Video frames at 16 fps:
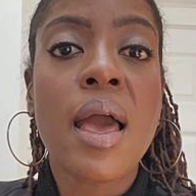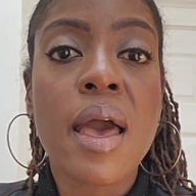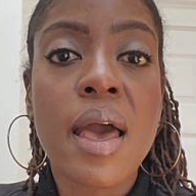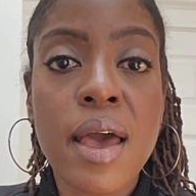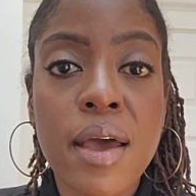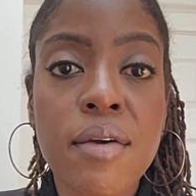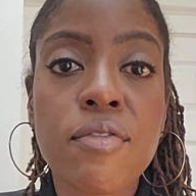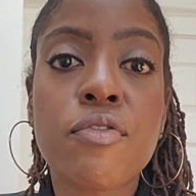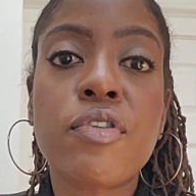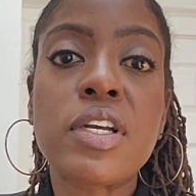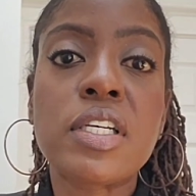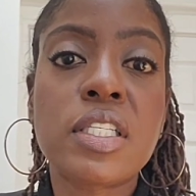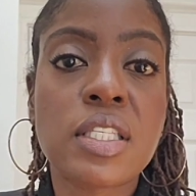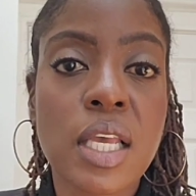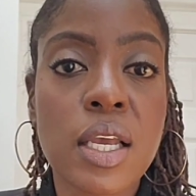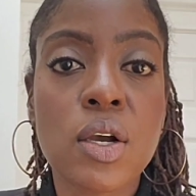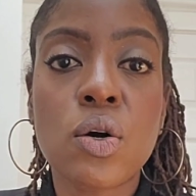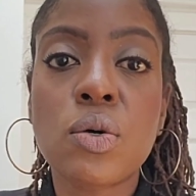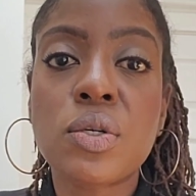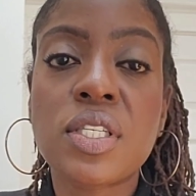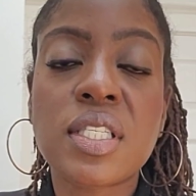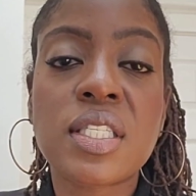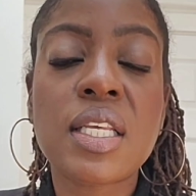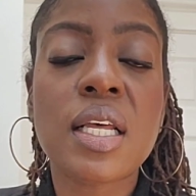every single
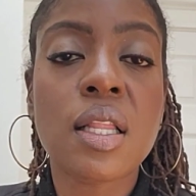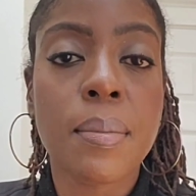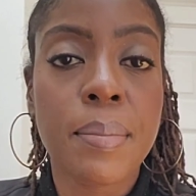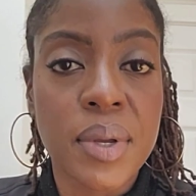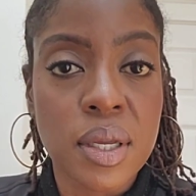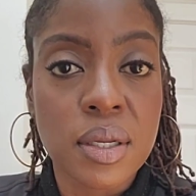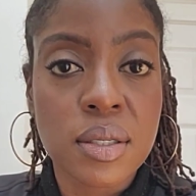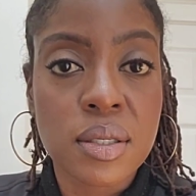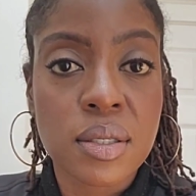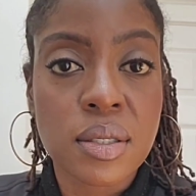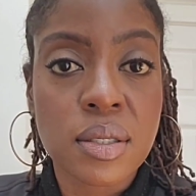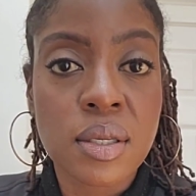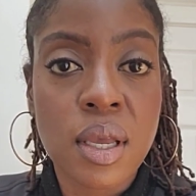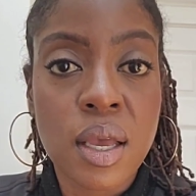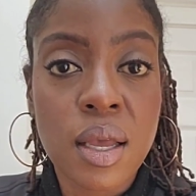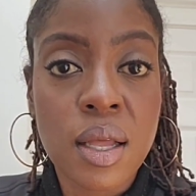syllabus.